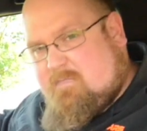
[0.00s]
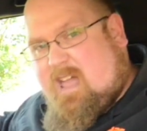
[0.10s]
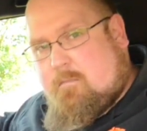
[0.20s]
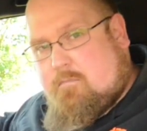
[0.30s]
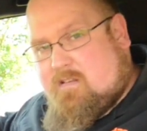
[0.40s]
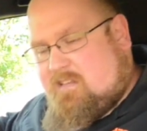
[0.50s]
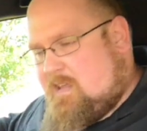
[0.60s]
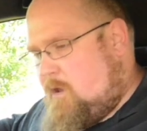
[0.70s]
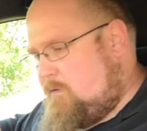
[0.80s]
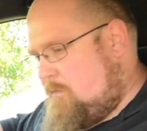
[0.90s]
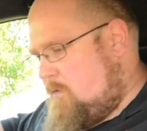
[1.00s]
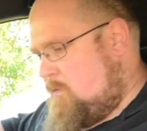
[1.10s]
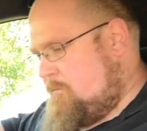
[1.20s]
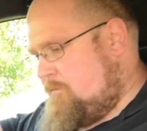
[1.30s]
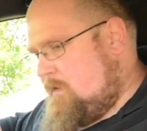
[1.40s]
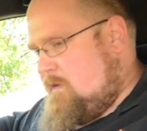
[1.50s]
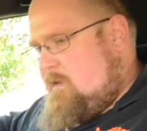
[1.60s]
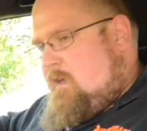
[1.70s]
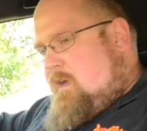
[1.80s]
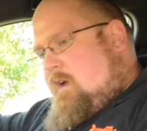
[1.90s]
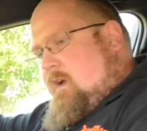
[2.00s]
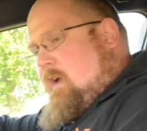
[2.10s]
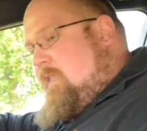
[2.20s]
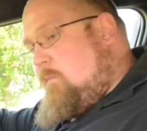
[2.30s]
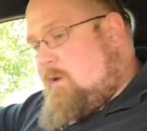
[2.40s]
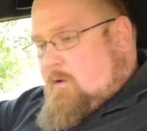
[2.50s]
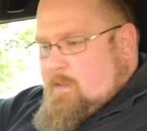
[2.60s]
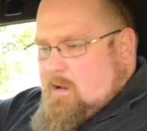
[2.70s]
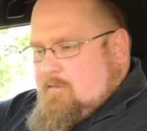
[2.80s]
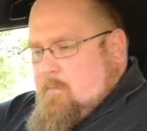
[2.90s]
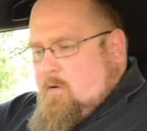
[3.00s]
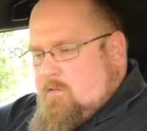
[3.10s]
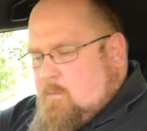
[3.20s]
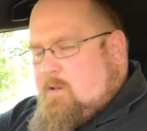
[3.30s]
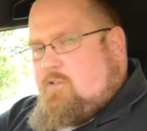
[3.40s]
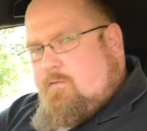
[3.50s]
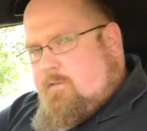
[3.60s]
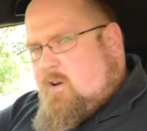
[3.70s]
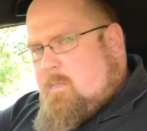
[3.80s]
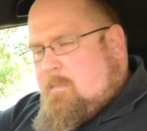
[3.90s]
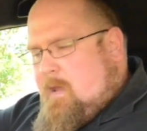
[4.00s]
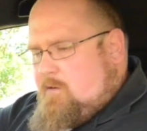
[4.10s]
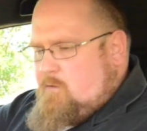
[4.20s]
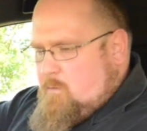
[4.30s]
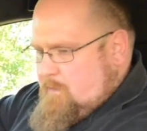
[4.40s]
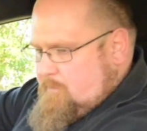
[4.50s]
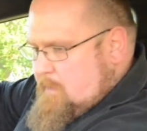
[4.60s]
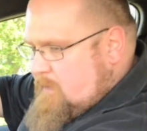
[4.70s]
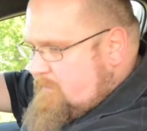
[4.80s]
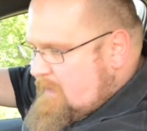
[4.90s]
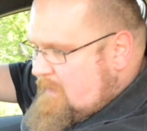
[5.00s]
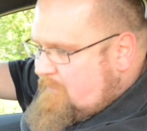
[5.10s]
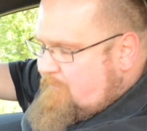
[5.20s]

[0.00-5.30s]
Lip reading: yeah, pretty usable. And then we've got the glove box, which you've got to be patient with because it is